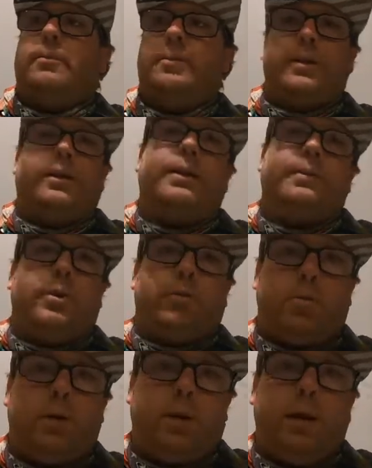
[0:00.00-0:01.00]
I'm going to give you the
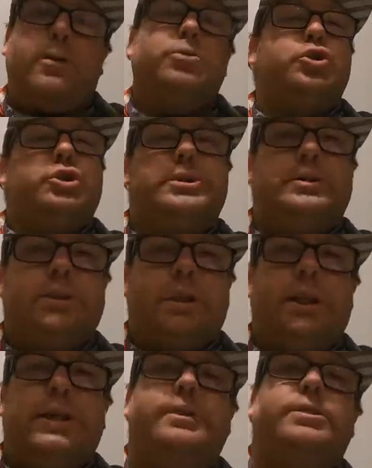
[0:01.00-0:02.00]
rundown just in
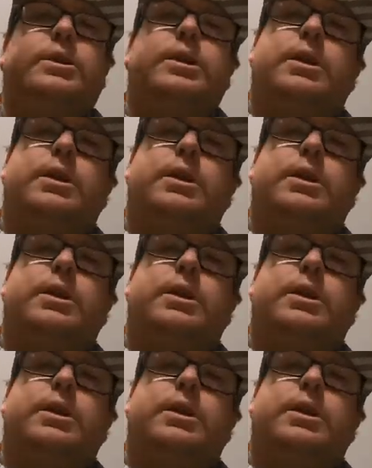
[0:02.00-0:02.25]
case